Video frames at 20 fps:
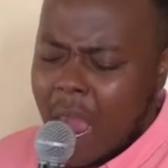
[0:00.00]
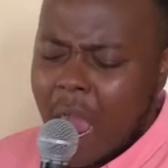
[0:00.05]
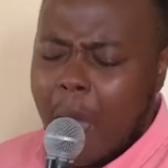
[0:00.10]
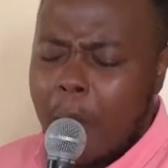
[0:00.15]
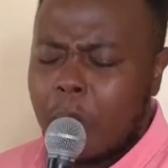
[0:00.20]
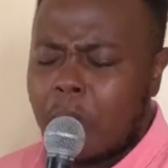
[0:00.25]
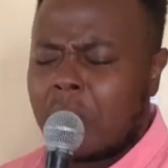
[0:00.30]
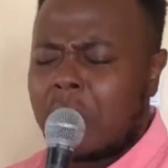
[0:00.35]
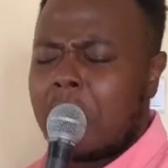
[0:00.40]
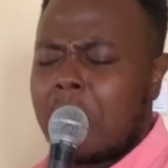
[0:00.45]

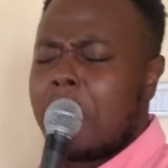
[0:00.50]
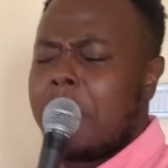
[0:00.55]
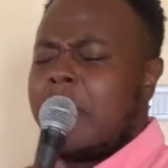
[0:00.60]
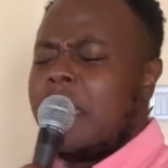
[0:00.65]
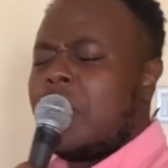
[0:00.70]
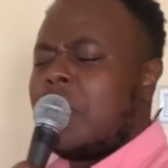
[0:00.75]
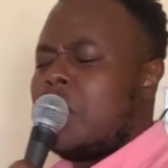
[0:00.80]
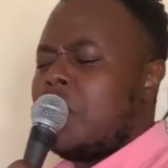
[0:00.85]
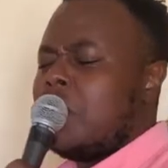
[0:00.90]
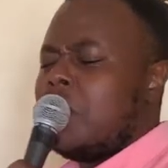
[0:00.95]
I'm gonna
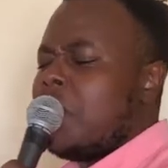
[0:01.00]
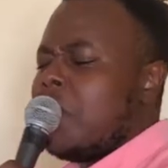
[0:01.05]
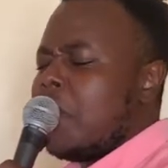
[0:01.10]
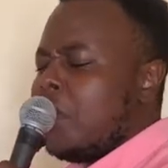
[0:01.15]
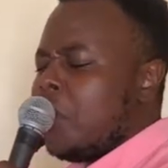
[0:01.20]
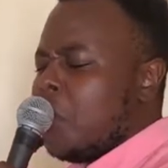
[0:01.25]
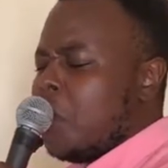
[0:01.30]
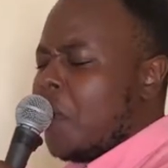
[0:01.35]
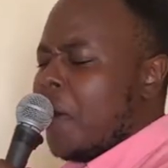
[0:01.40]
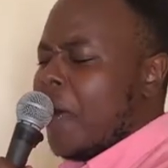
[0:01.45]
make you
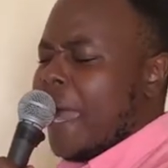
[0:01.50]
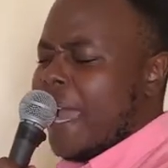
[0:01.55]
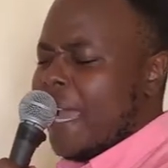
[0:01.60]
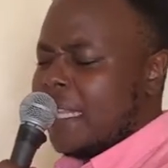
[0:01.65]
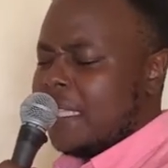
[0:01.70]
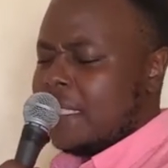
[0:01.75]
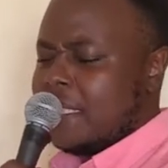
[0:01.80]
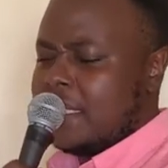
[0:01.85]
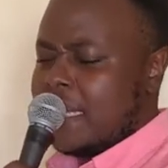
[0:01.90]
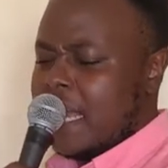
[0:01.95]
do a
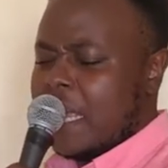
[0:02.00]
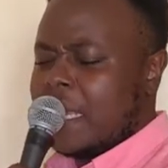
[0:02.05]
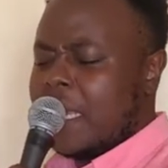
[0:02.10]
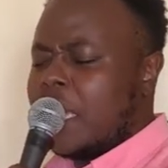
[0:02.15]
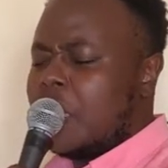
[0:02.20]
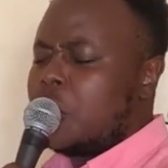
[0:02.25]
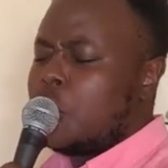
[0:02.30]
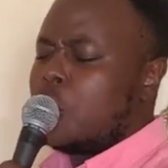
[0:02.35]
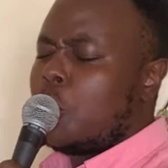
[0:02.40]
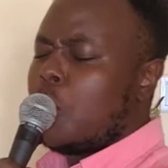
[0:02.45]
handstand,
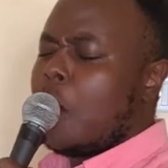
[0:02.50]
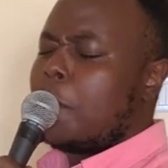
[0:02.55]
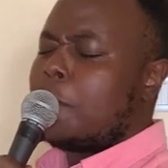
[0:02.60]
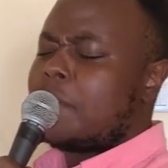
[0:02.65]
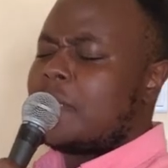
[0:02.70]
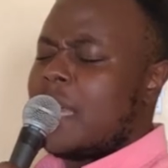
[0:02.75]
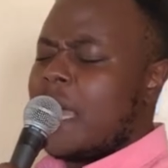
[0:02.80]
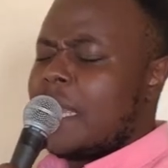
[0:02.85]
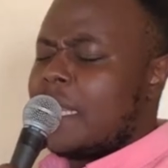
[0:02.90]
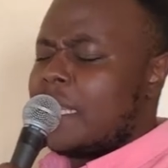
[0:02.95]
get you
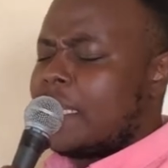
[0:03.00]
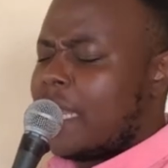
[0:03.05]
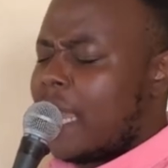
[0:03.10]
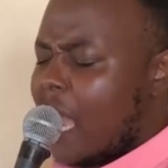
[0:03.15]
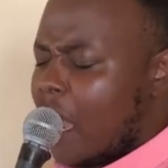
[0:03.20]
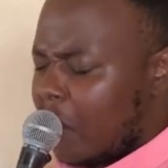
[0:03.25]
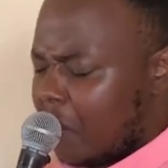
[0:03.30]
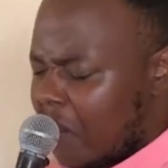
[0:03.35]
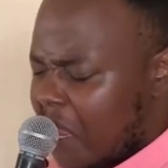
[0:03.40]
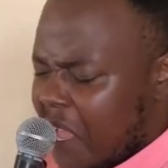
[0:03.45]
upside
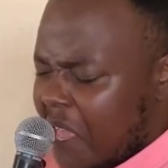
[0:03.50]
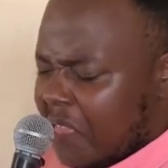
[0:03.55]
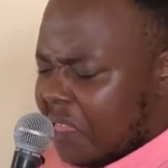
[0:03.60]
down,